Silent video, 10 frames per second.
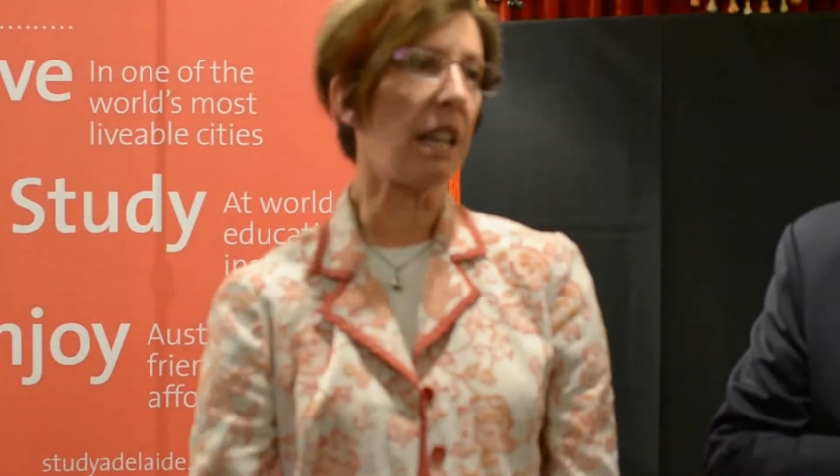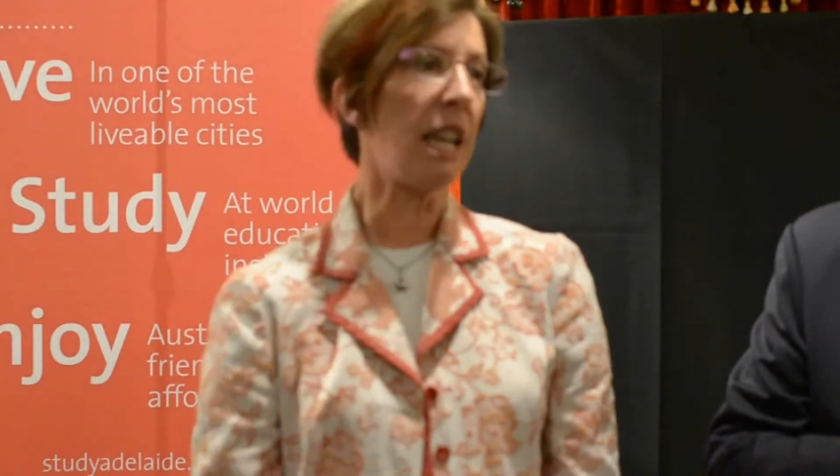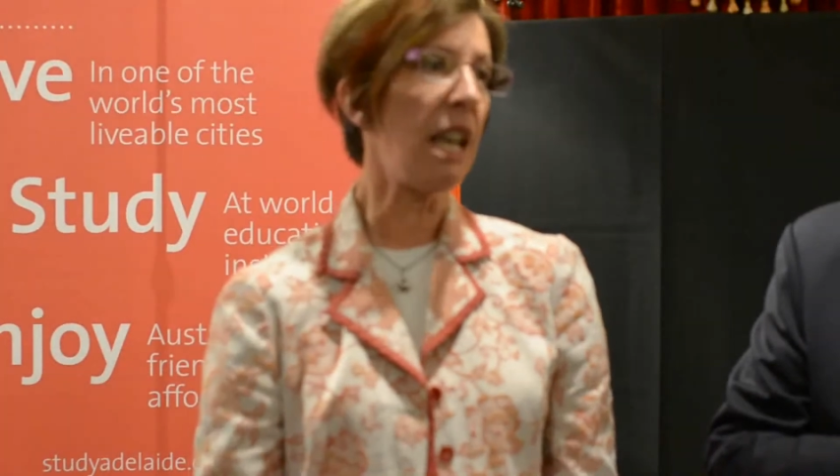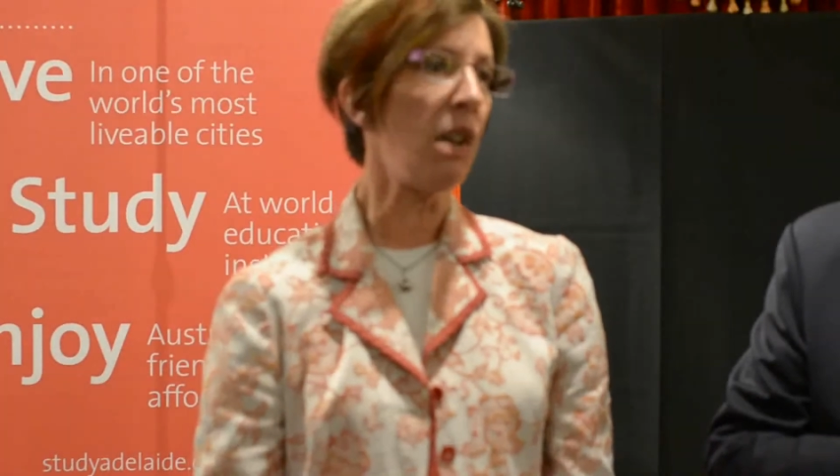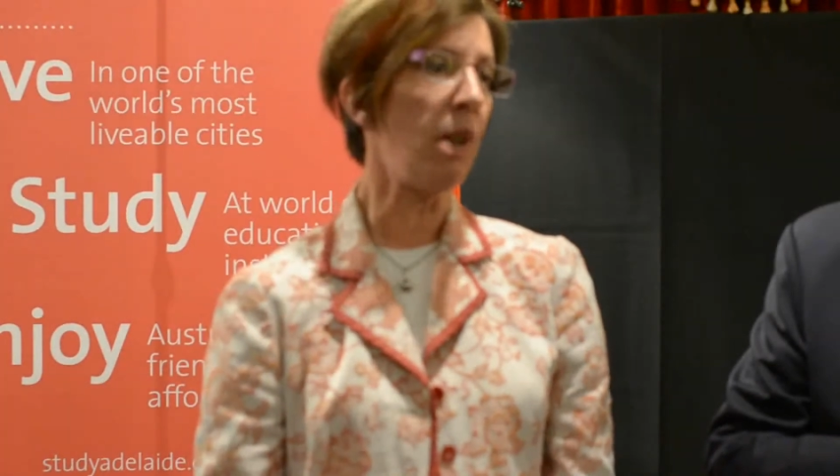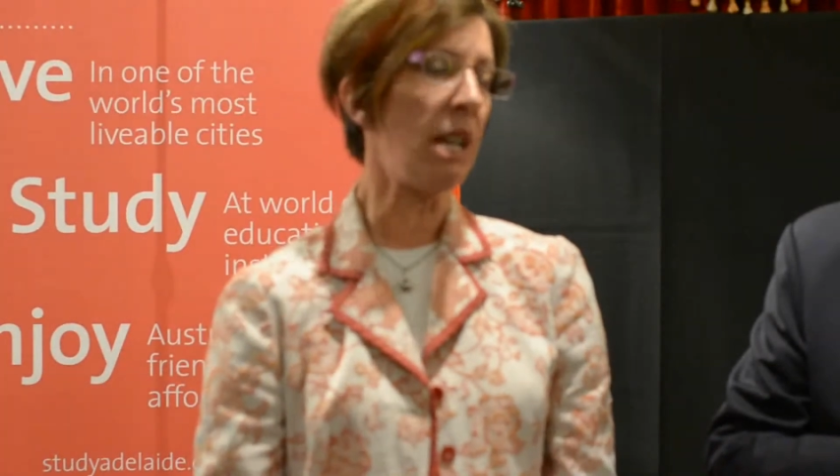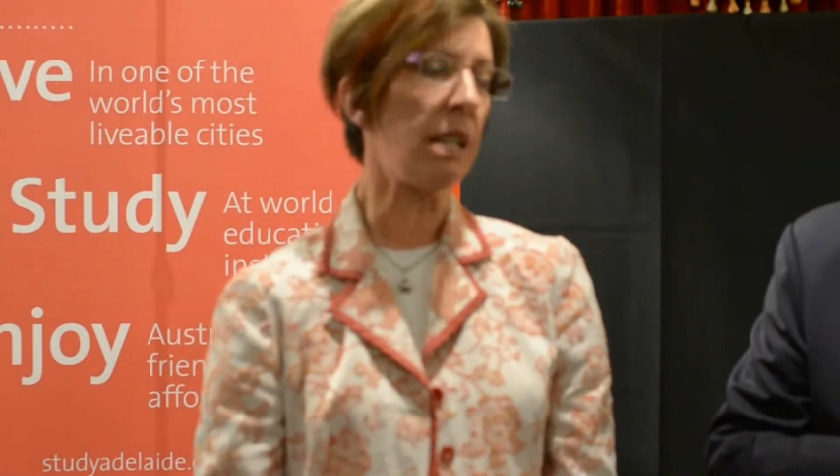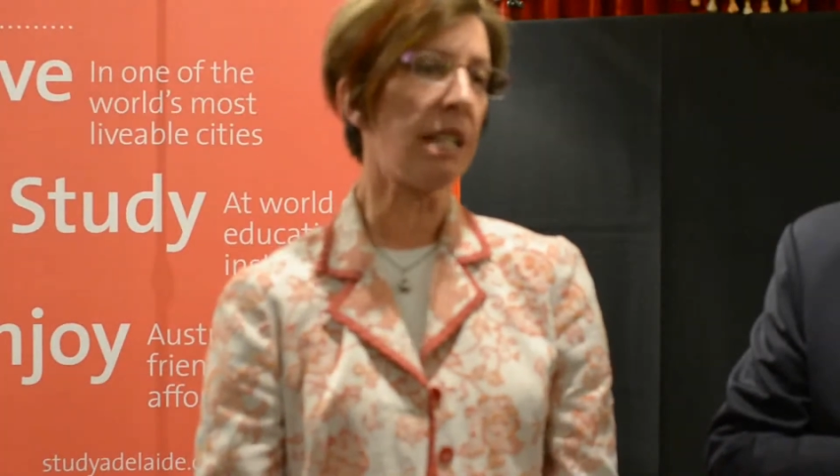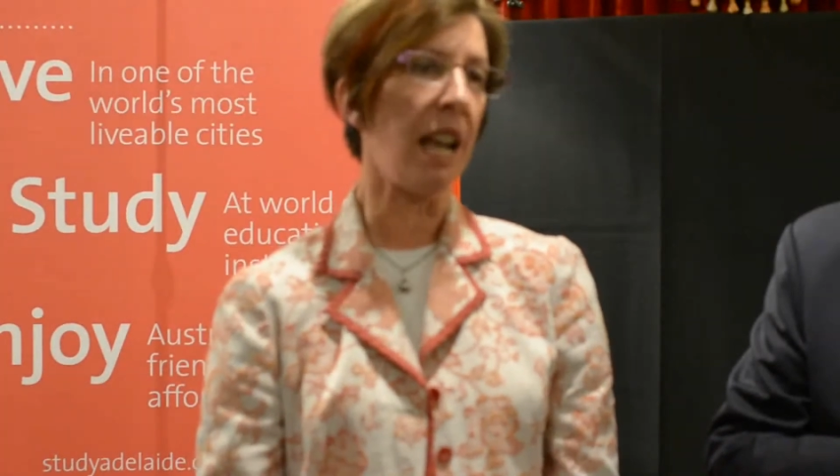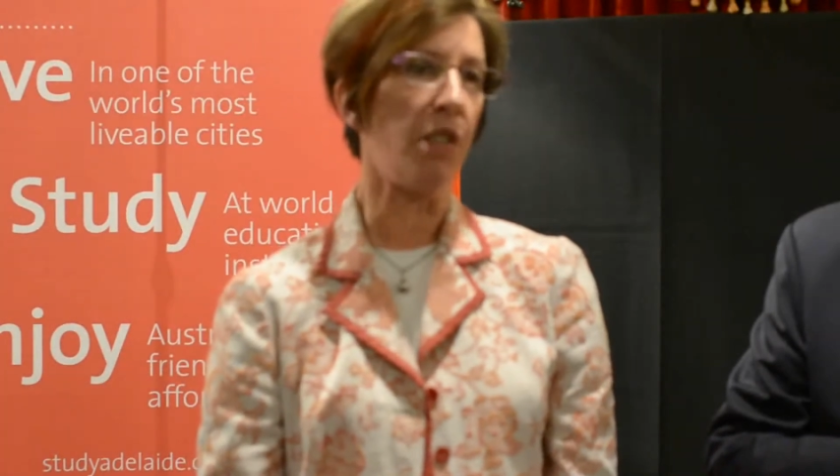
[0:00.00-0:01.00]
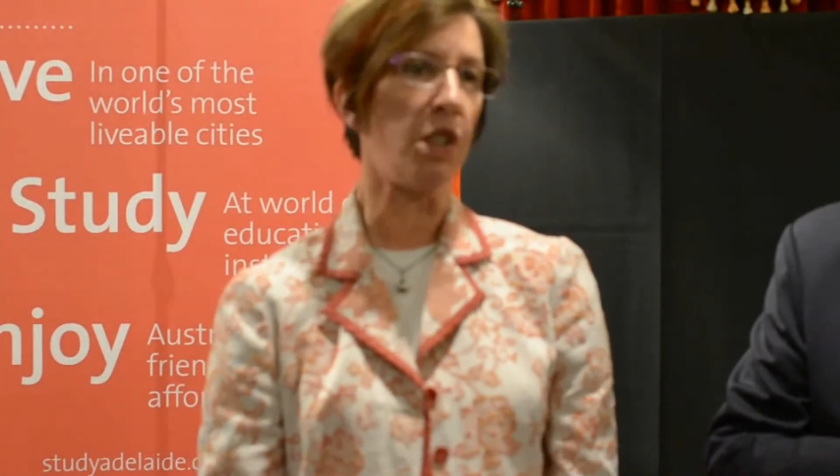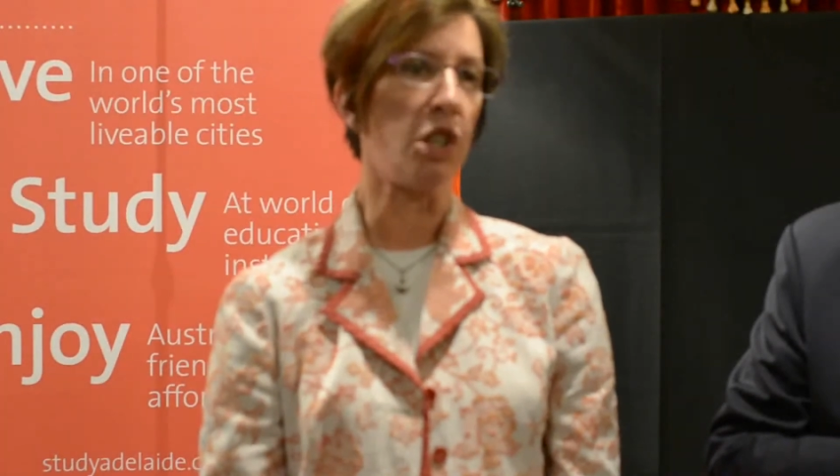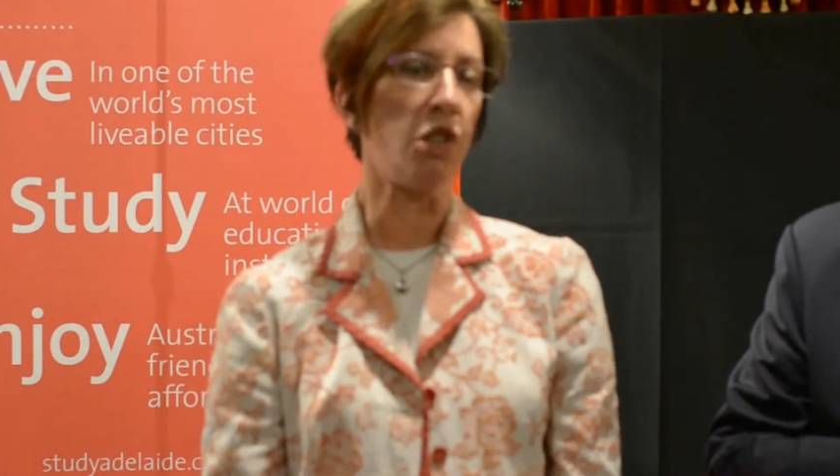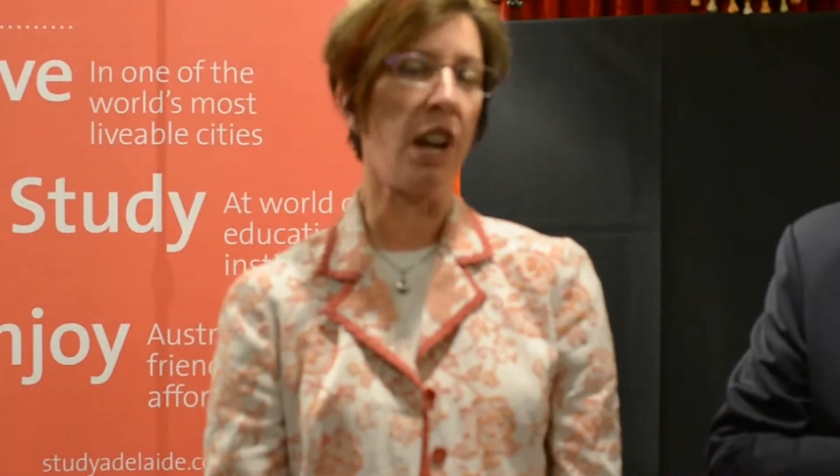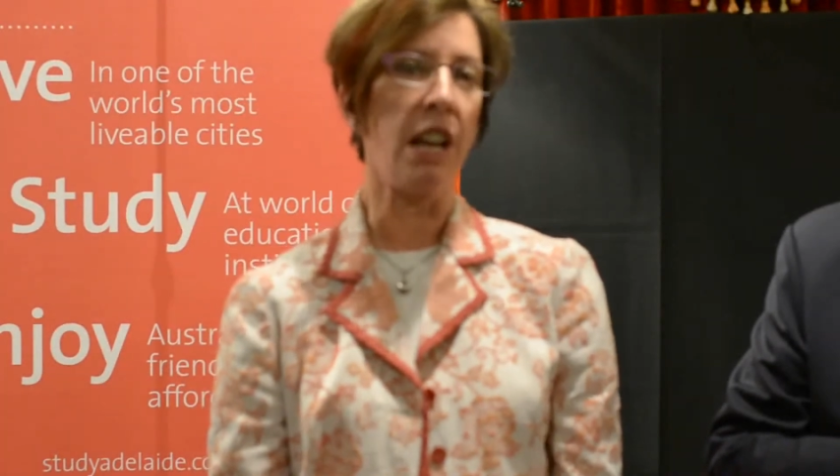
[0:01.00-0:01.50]
here in South
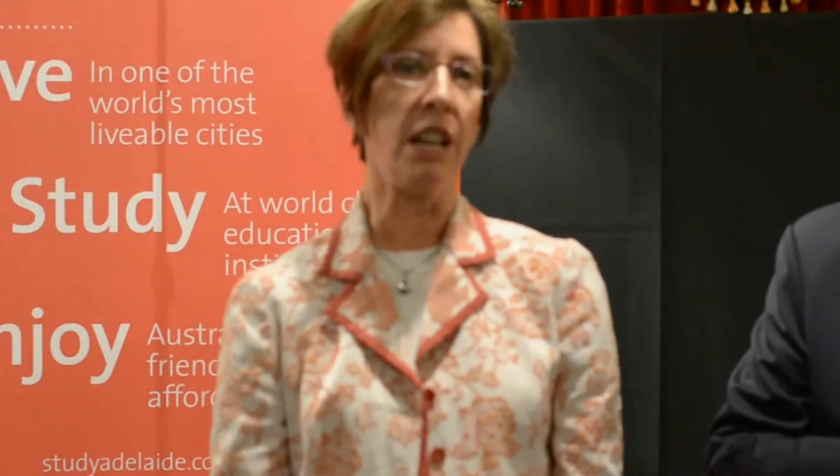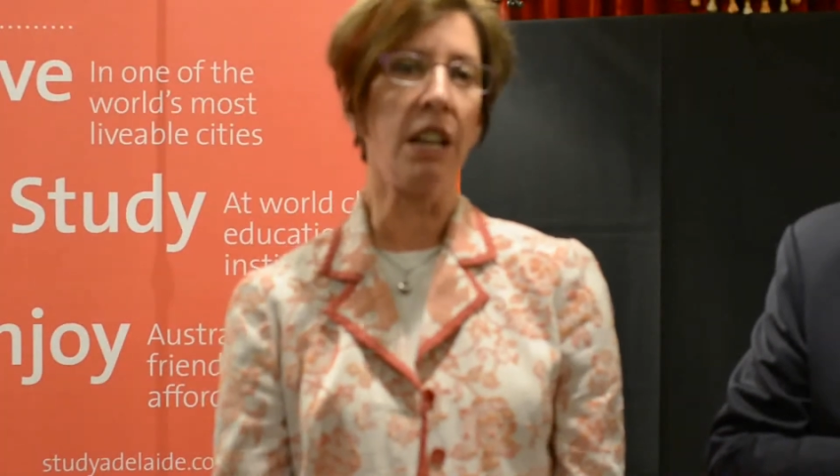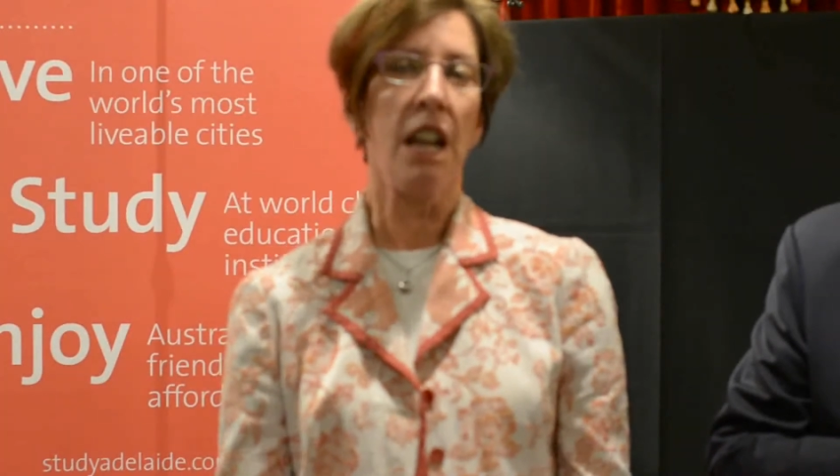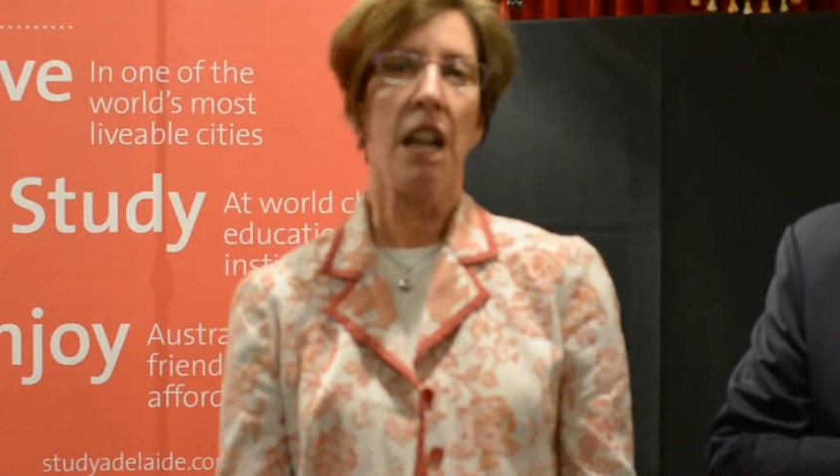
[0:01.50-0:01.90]
Australia.